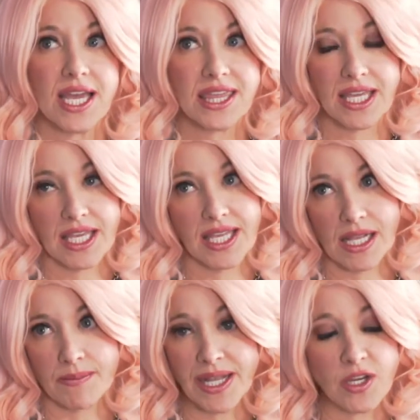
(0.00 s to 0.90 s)
I think,
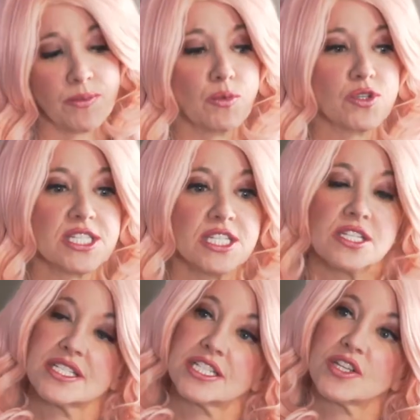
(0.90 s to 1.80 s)
getting better, but we're
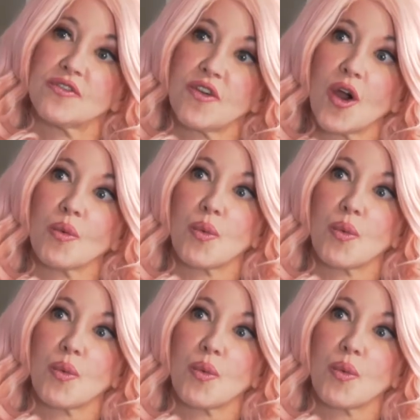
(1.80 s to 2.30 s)
still such a far